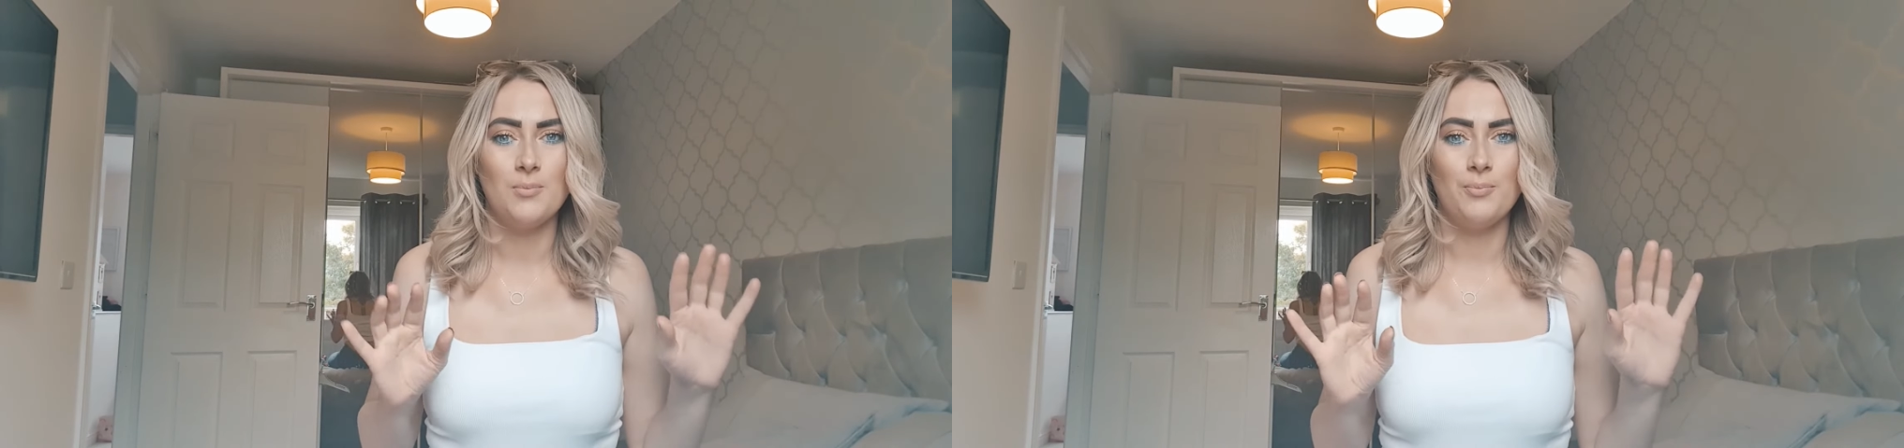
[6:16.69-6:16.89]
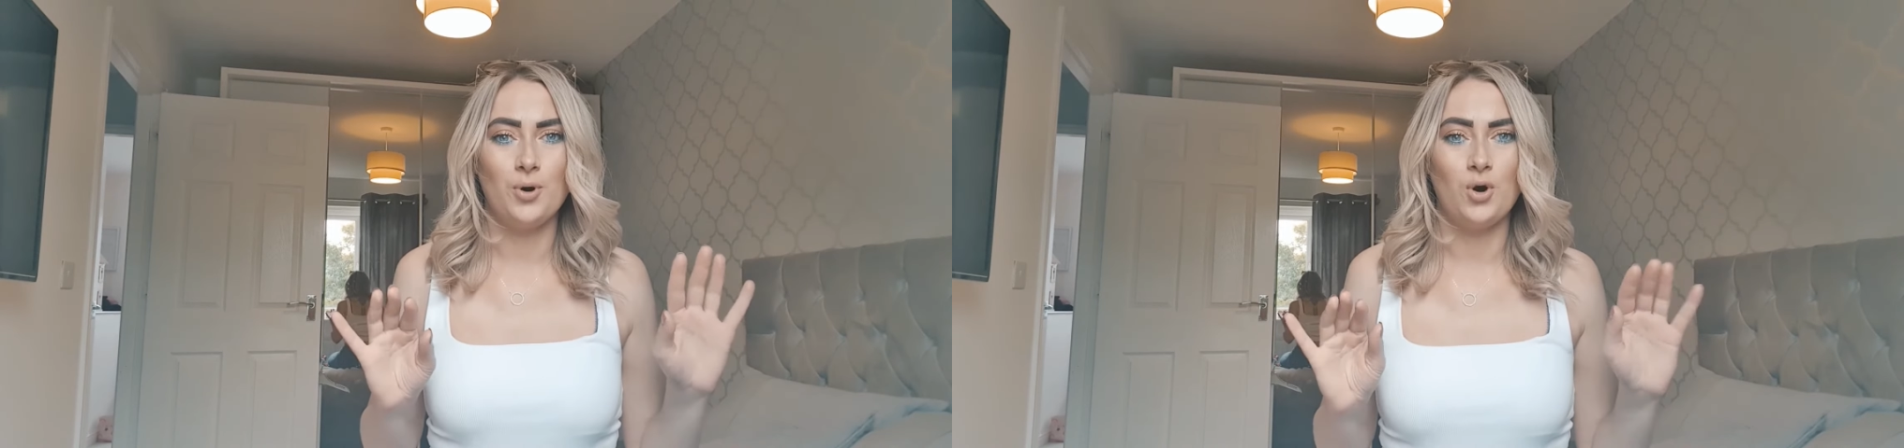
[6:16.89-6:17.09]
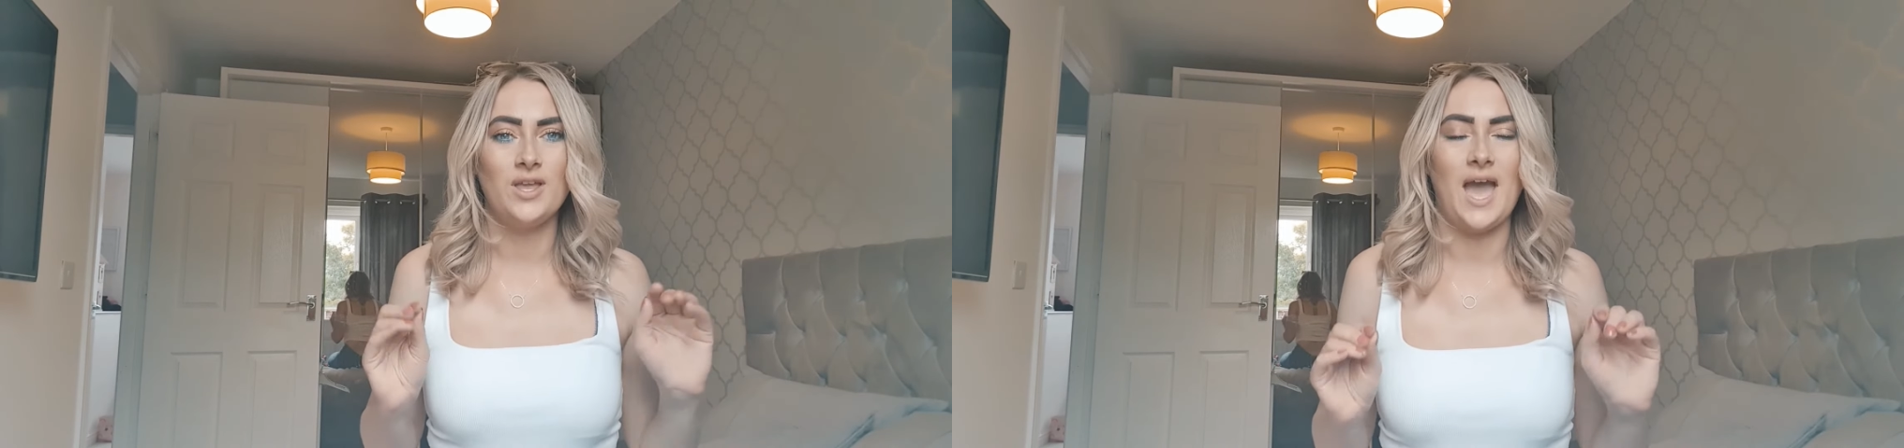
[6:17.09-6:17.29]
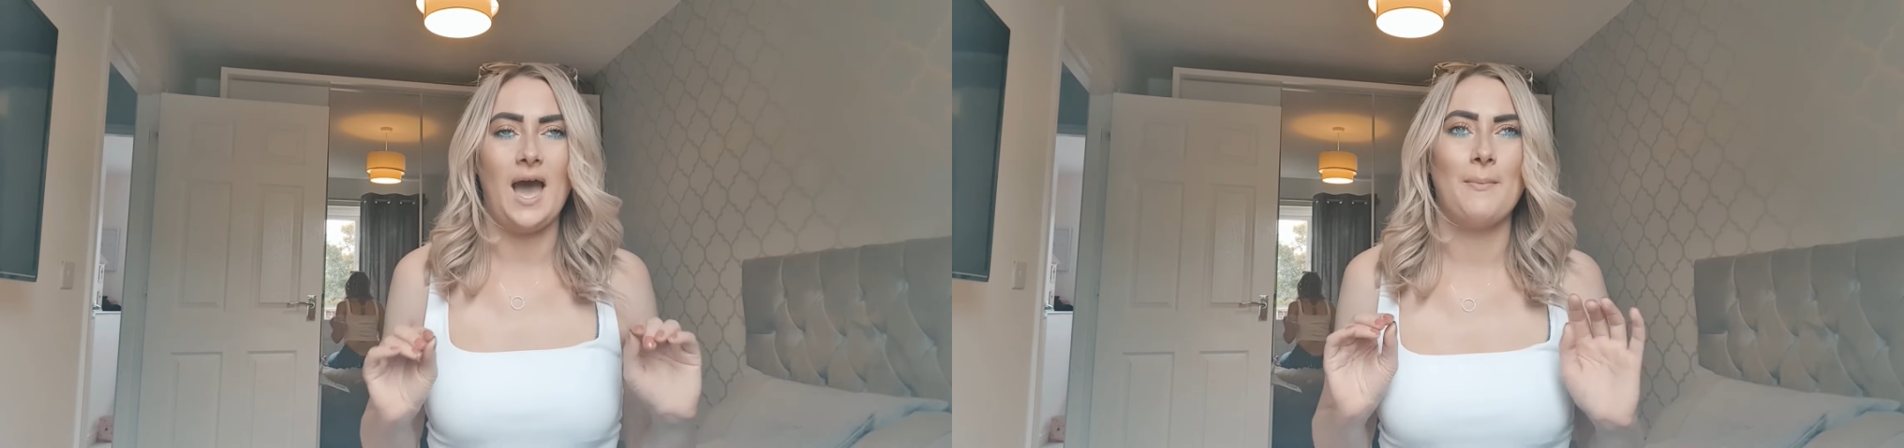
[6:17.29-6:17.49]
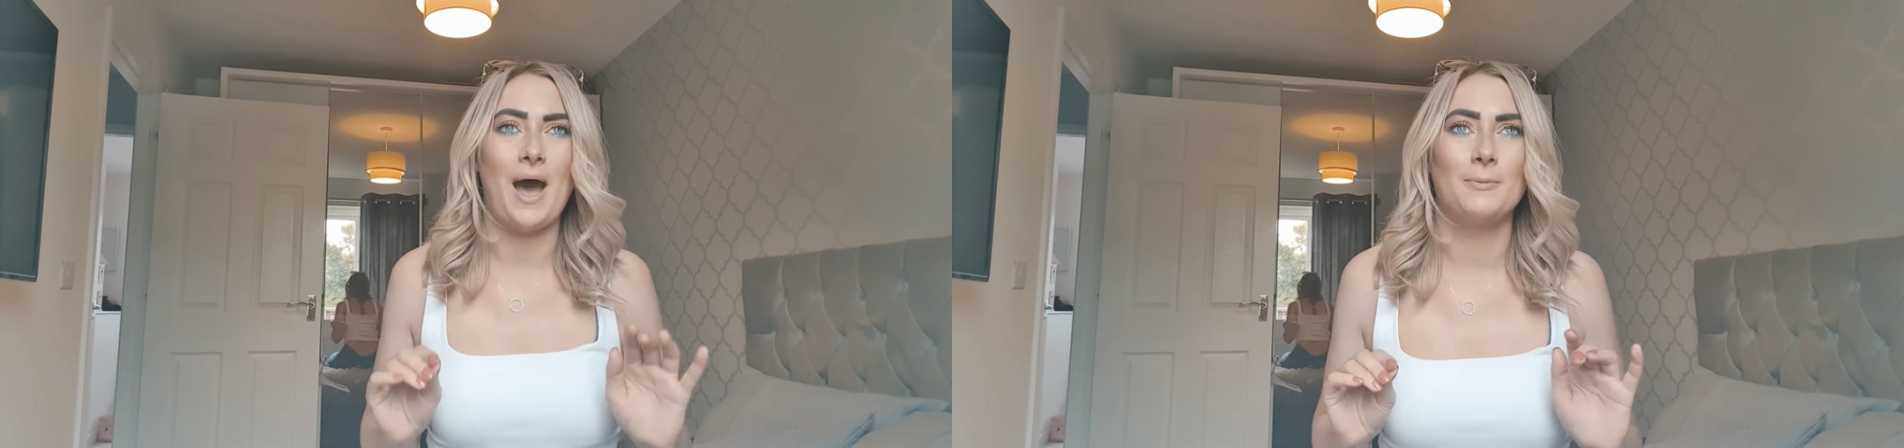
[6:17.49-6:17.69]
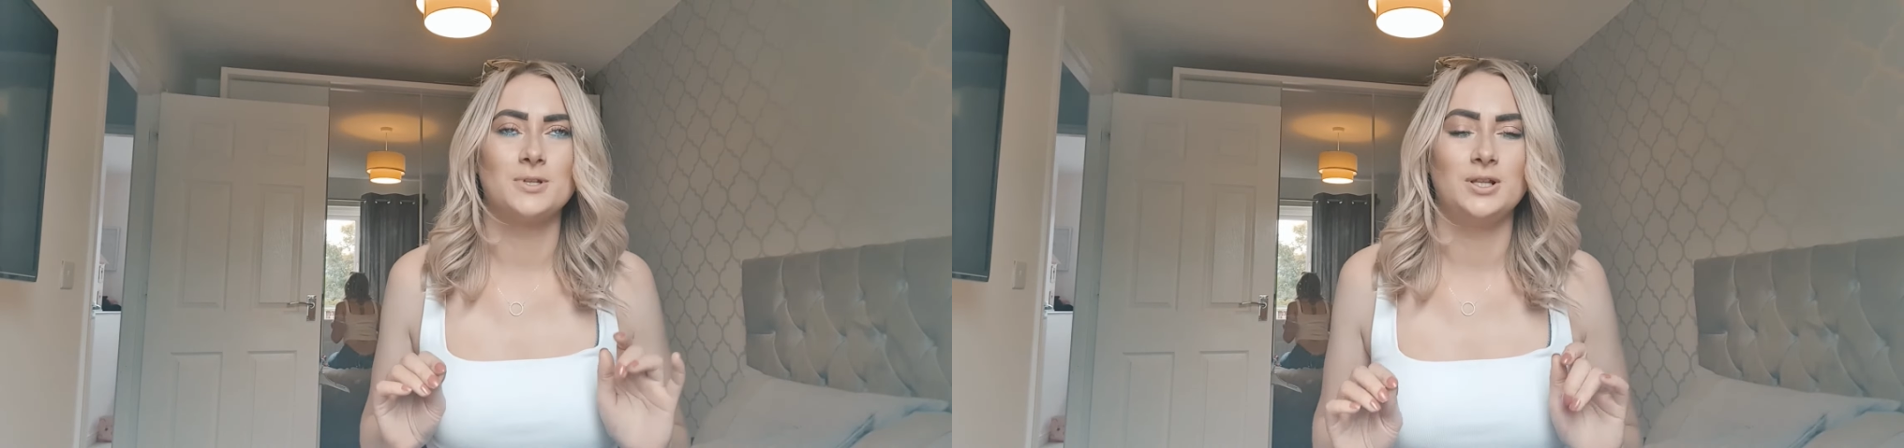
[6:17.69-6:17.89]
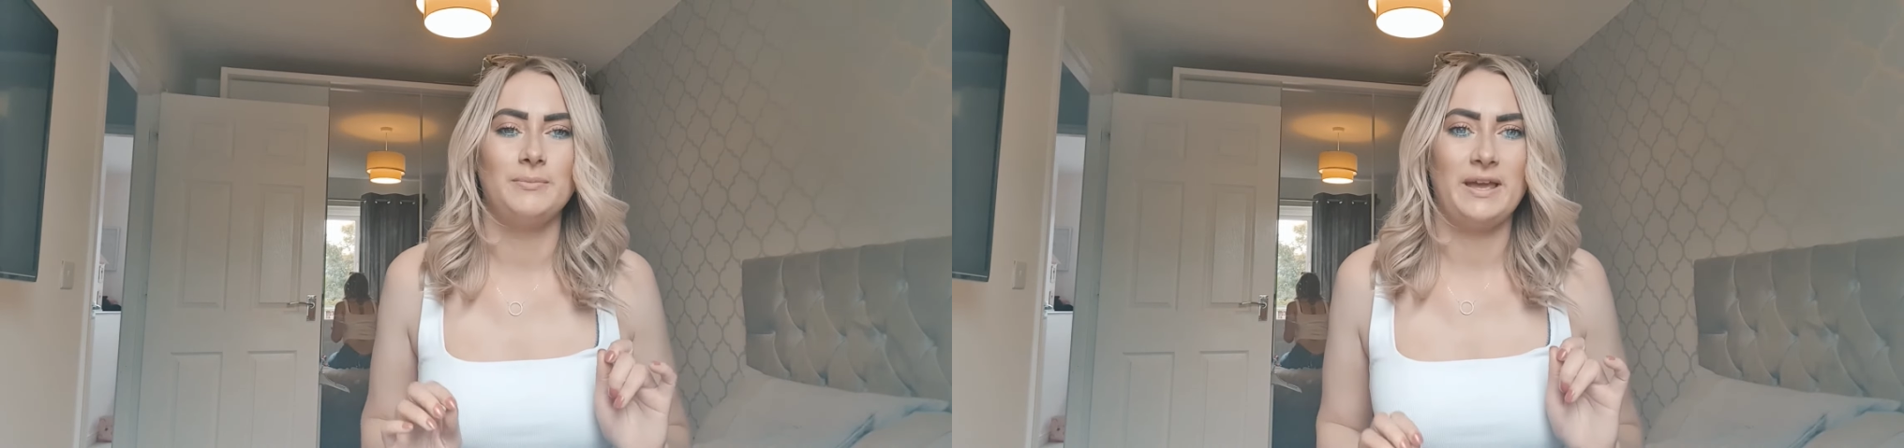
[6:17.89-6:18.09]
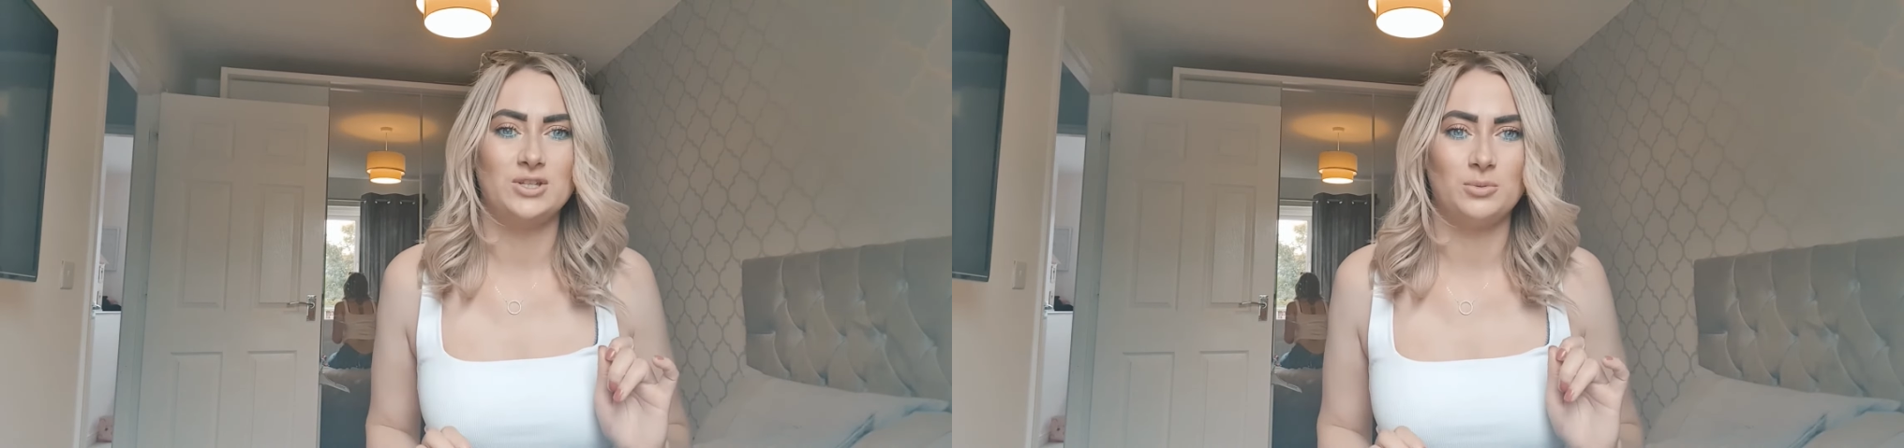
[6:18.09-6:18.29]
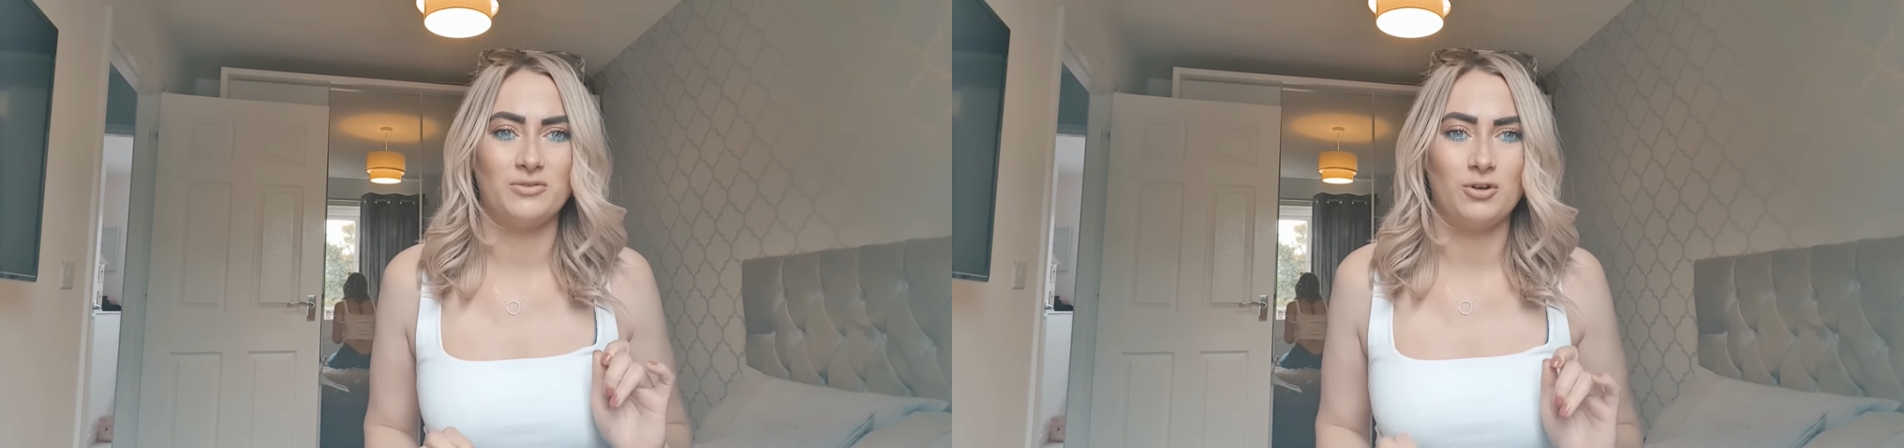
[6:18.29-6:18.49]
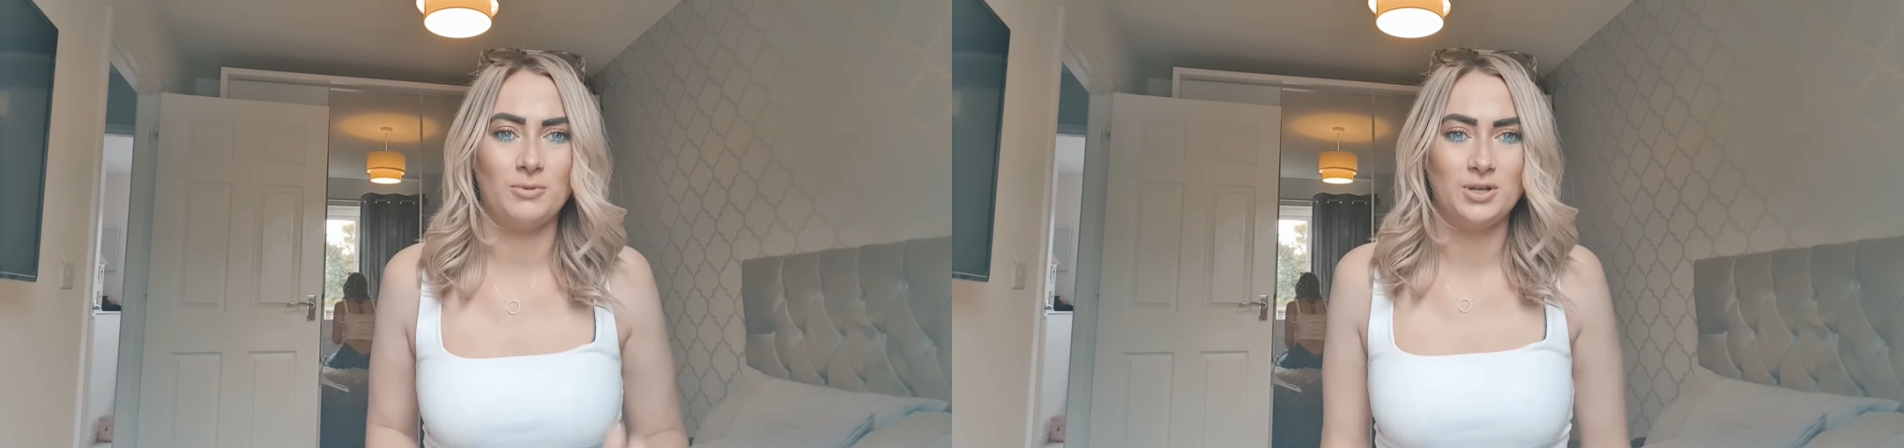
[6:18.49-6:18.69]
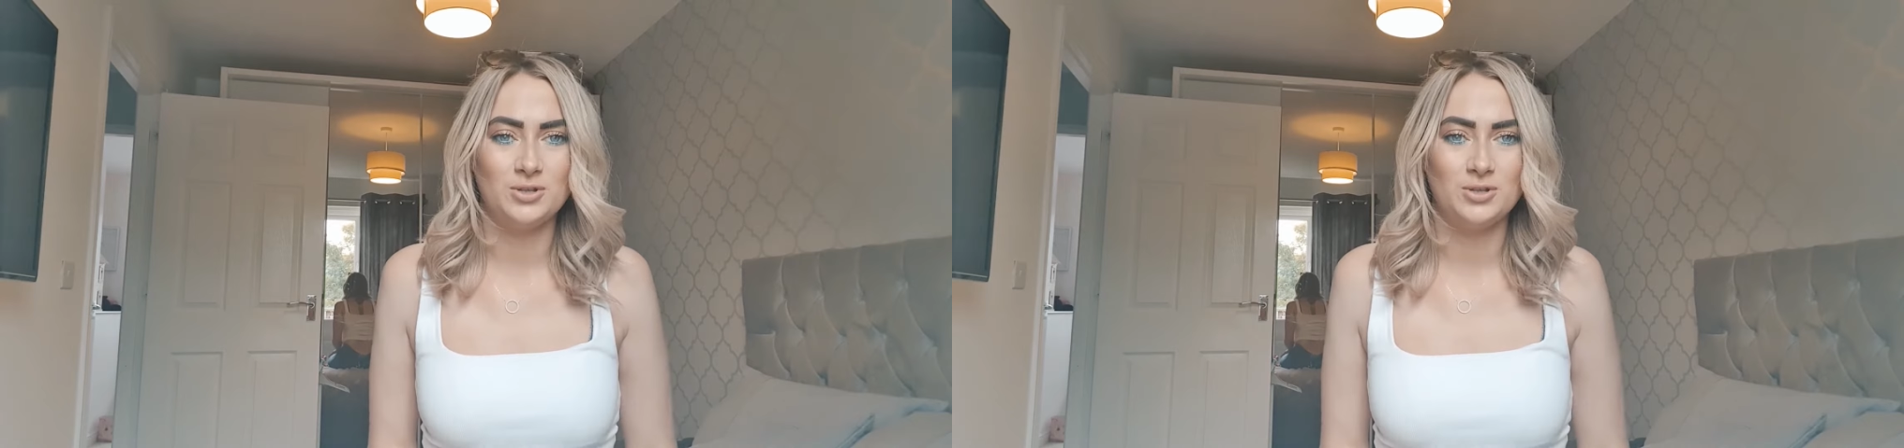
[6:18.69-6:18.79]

but yeah I'm absolutely made up with all my new